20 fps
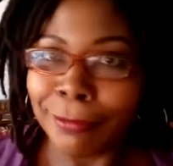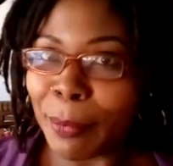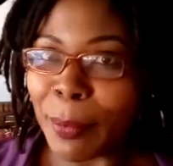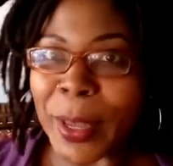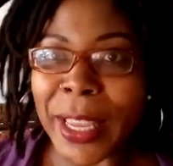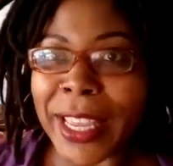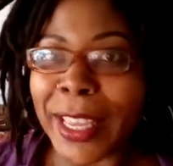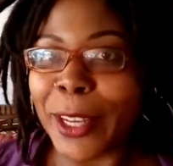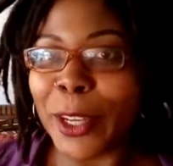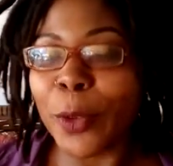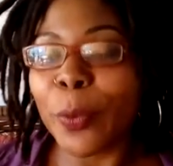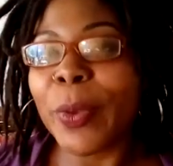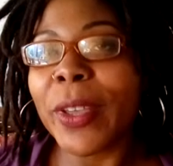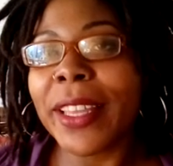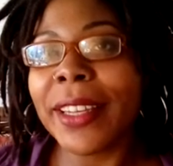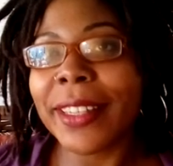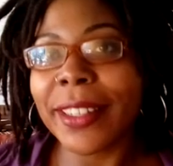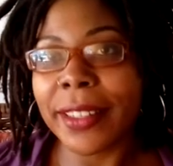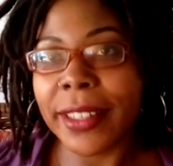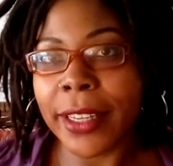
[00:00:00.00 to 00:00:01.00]
be
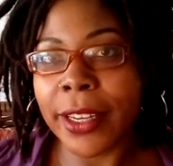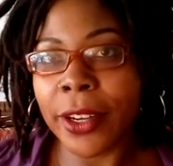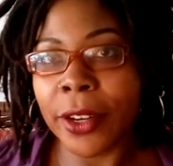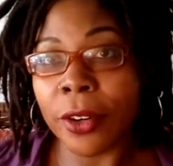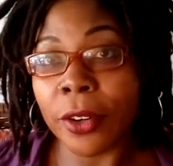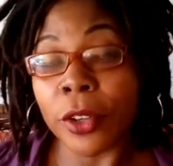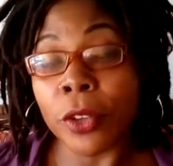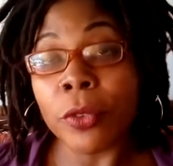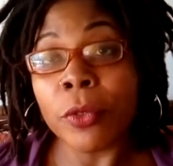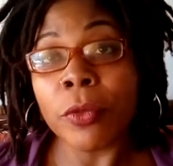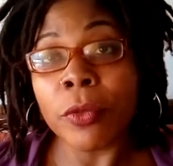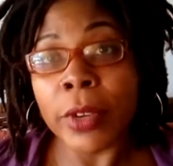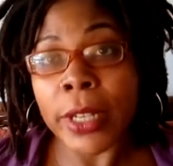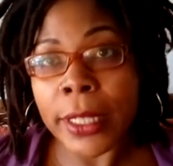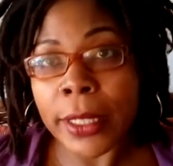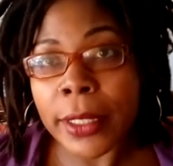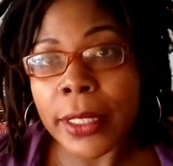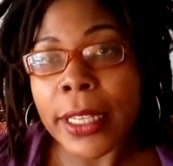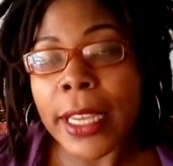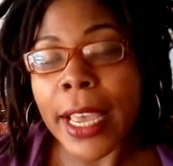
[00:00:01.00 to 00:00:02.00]
independent here. You
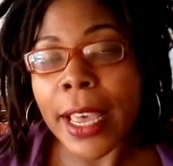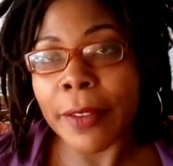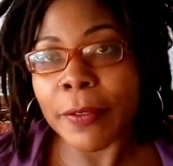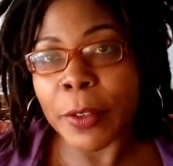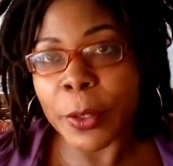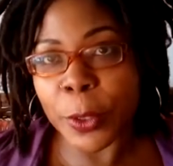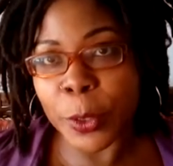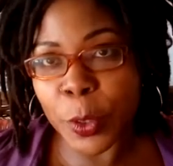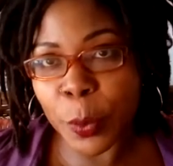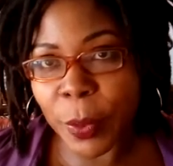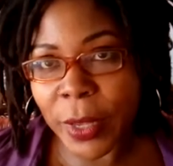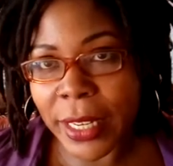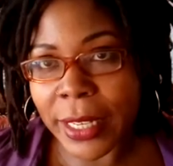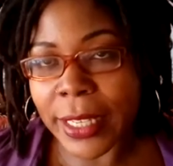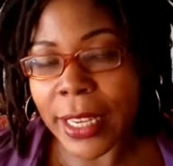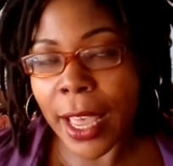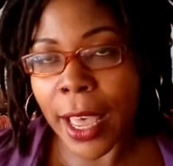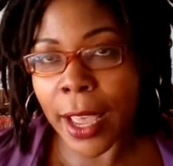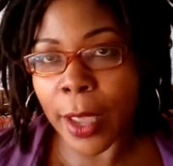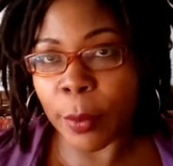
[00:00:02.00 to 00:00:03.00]
really have to spend
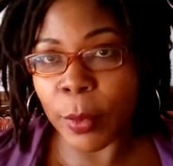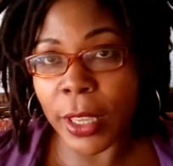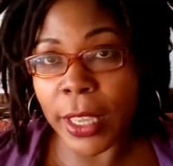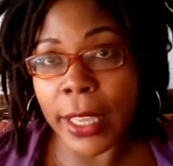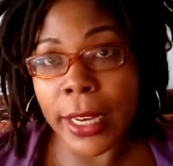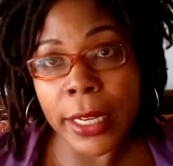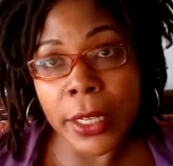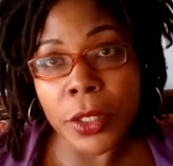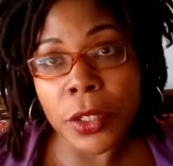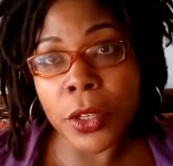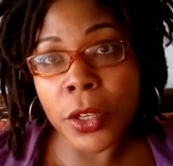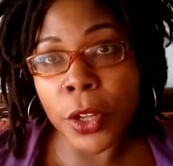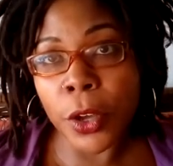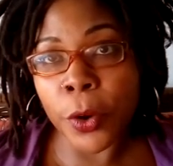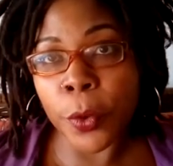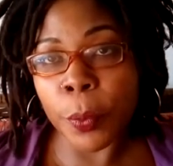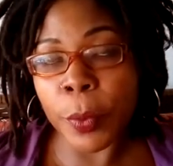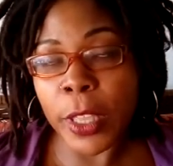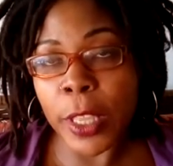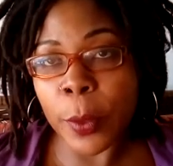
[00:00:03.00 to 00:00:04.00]
time getting to
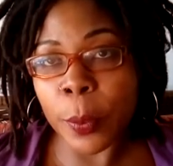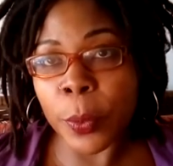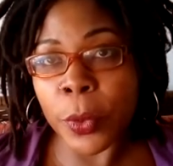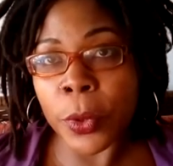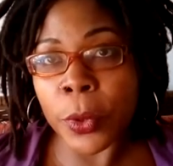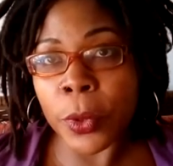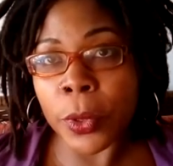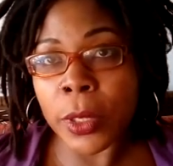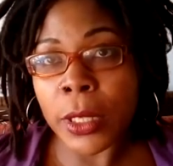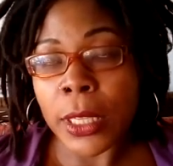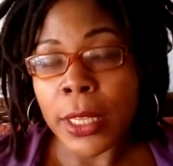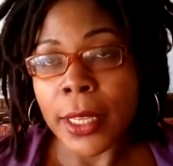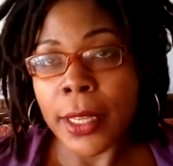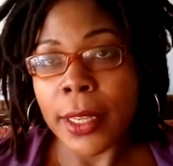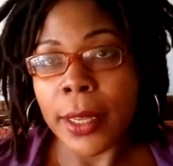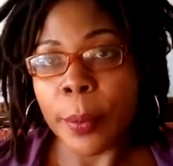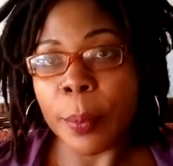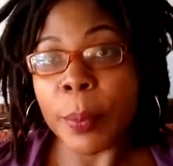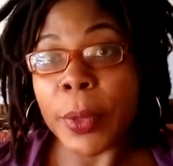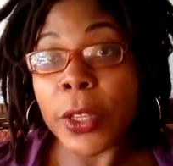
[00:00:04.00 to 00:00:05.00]
know people,
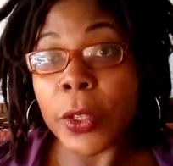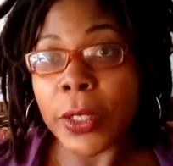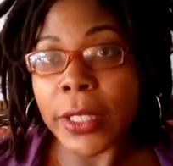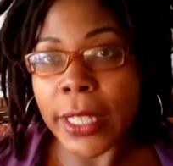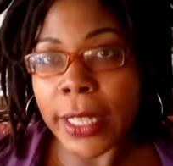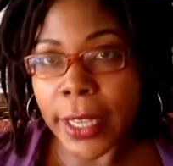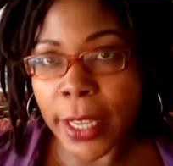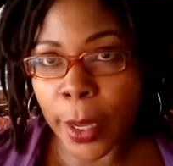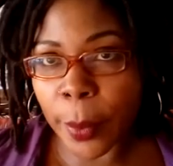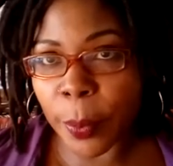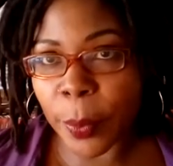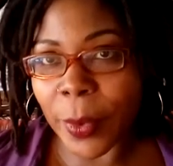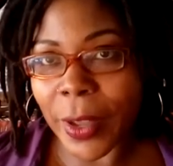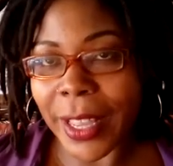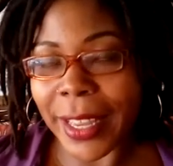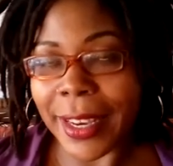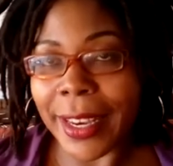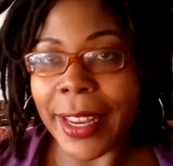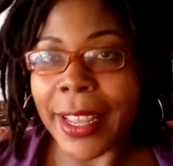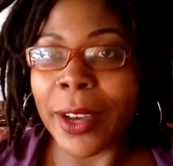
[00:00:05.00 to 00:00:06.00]
building up
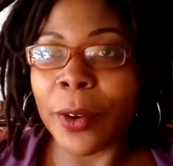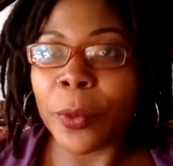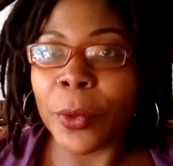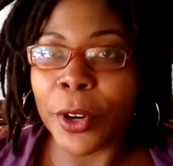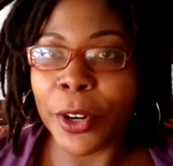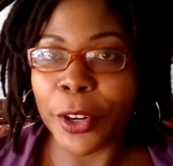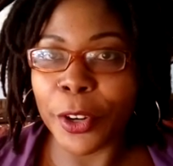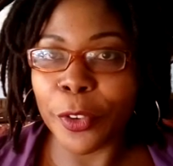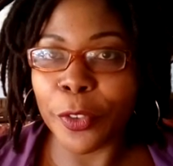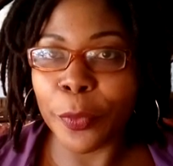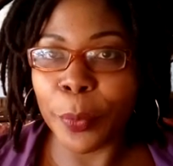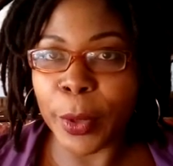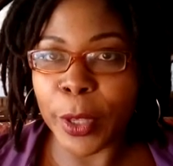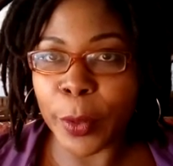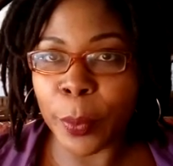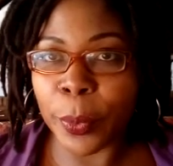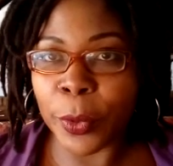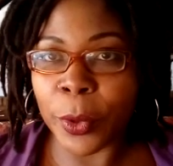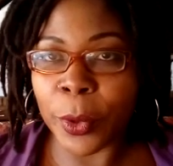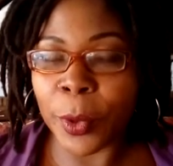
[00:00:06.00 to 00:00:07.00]
a network of
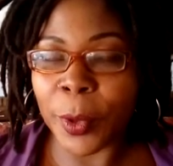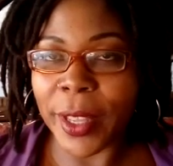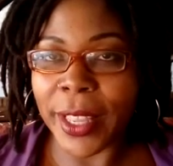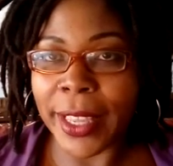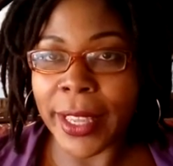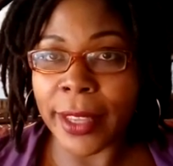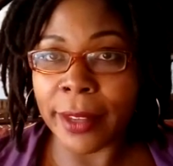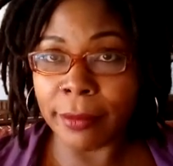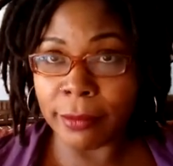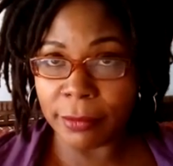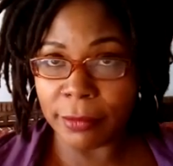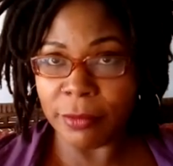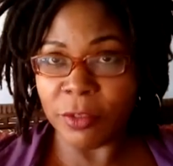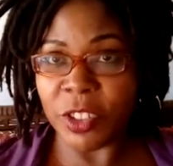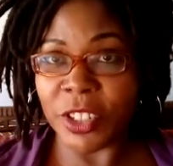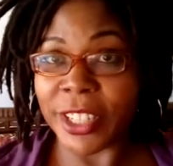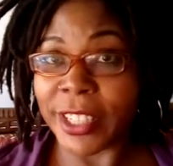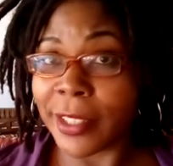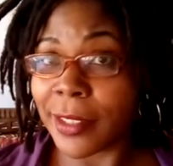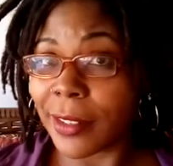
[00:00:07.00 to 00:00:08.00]
people, and
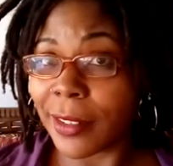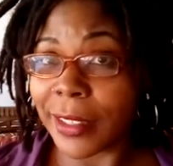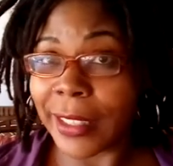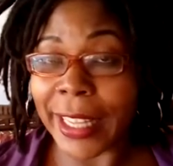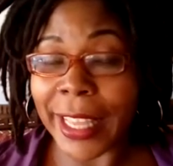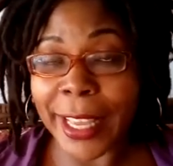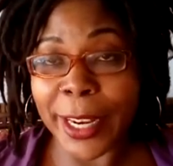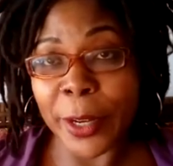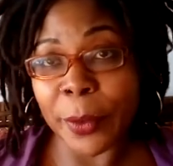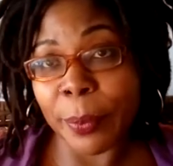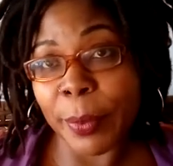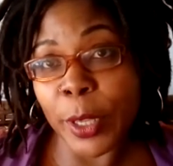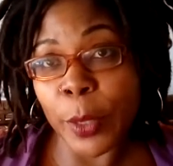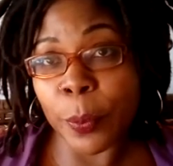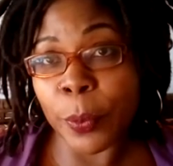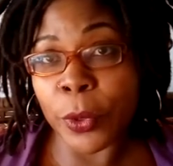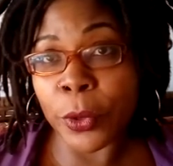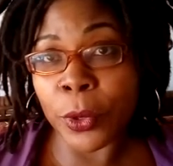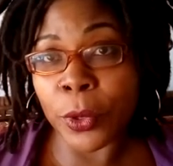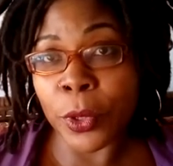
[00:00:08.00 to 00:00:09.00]
just letting
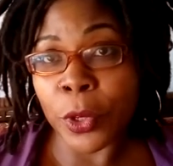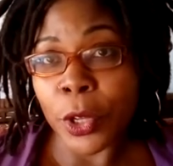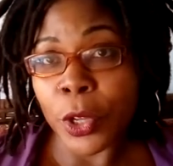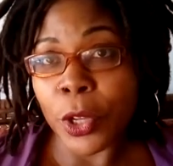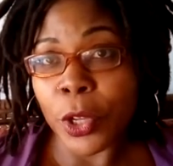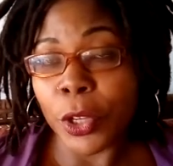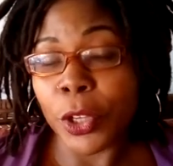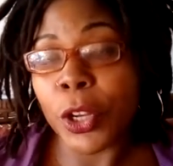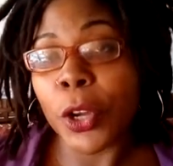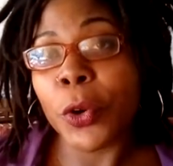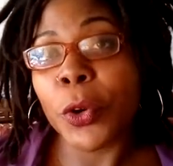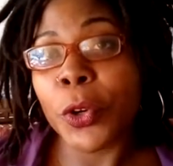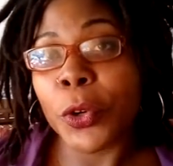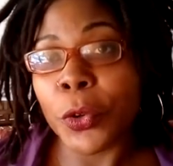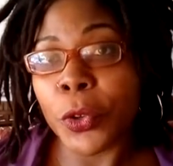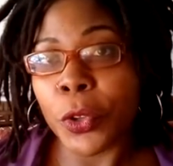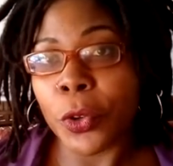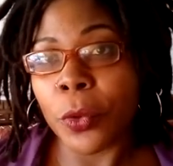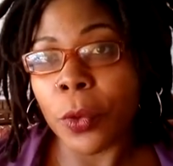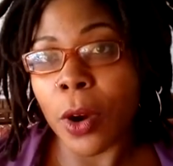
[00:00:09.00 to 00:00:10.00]
people know
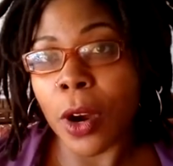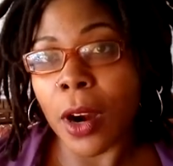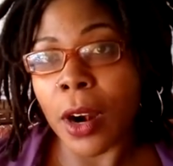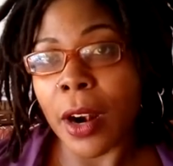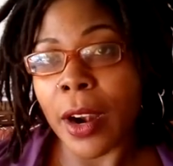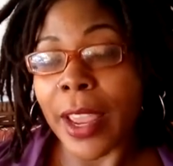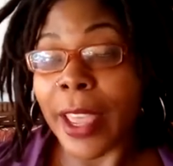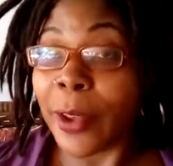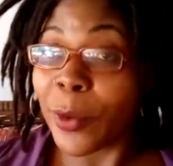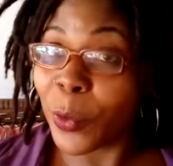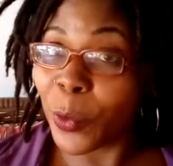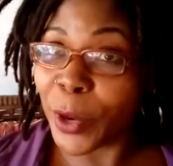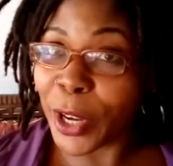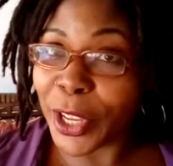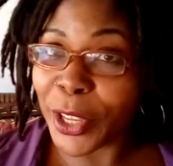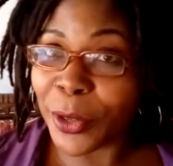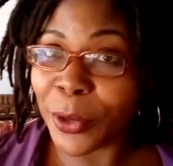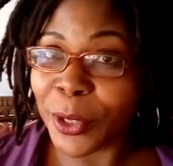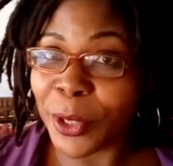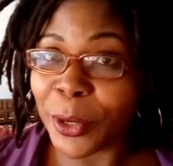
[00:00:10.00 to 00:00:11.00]
who you are and
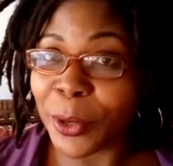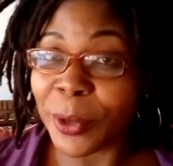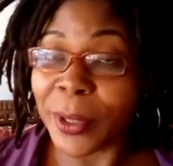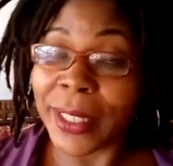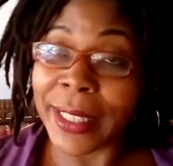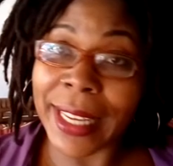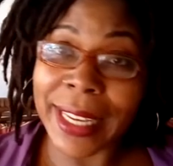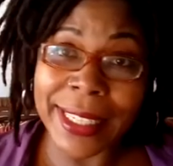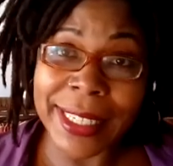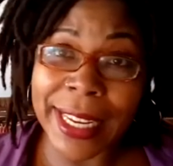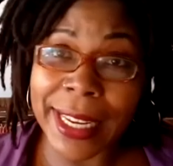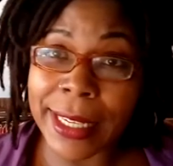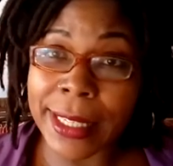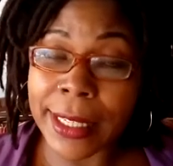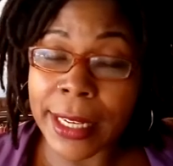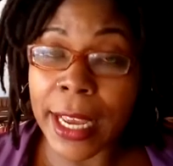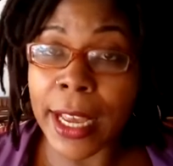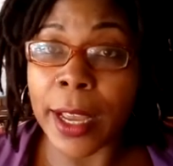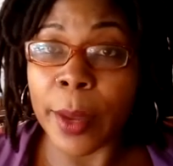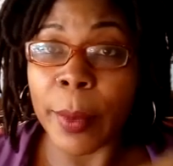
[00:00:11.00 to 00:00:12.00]
what you do. And that
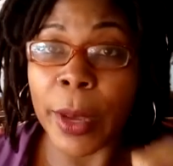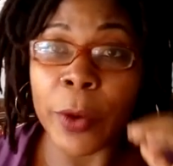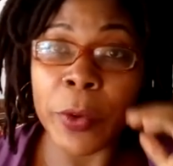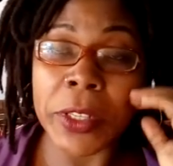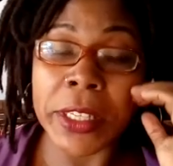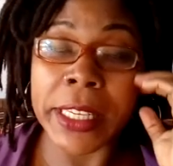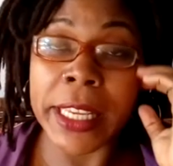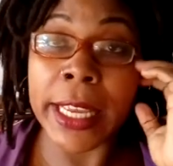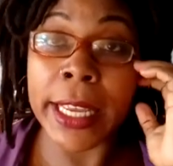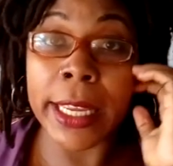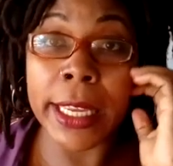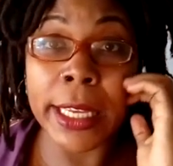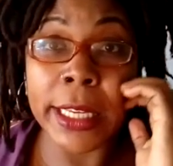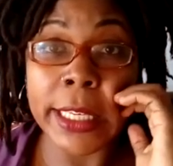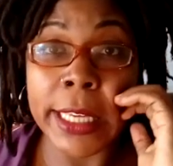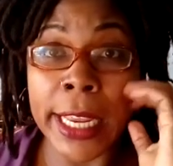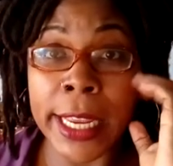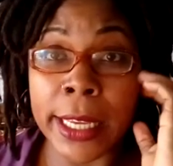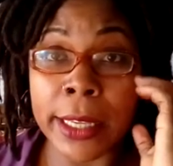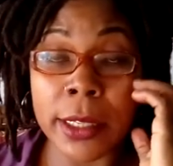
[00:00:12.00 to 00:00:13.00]
takes time. I would say it
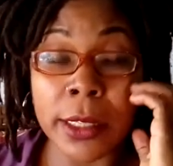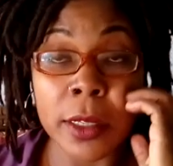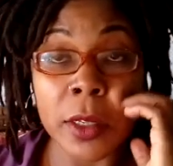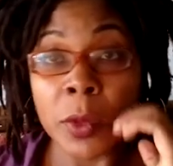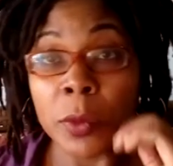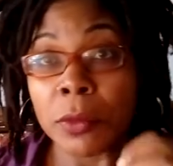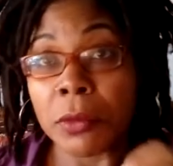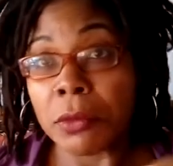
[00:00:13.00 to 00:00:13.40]
takes